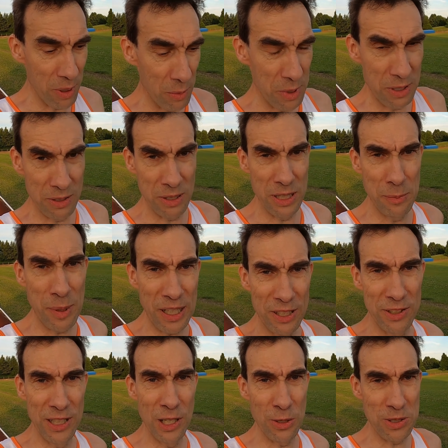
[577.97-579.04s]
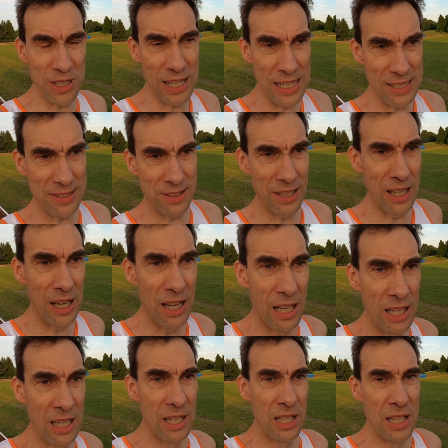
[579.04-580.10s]
but I mean, back in the old days,
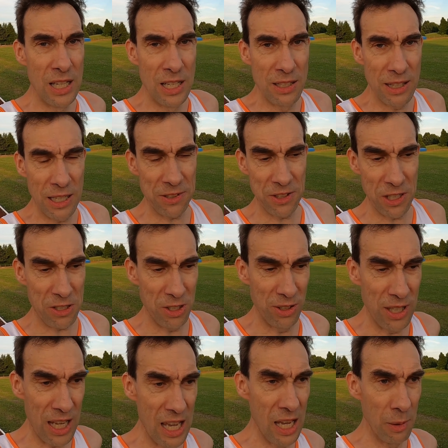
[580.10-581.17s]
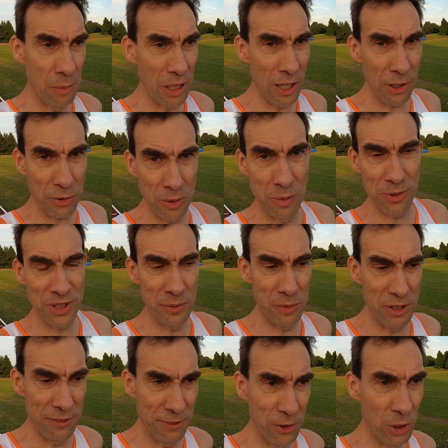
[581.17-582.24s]
that session there, my last one was
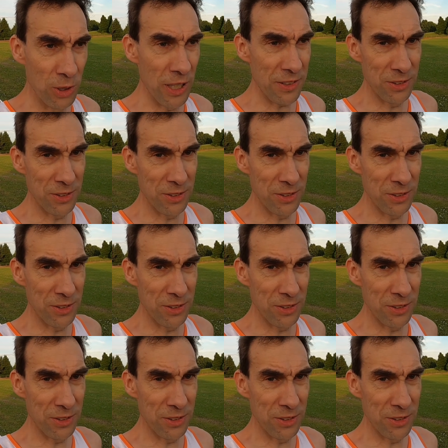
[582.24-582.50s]
74.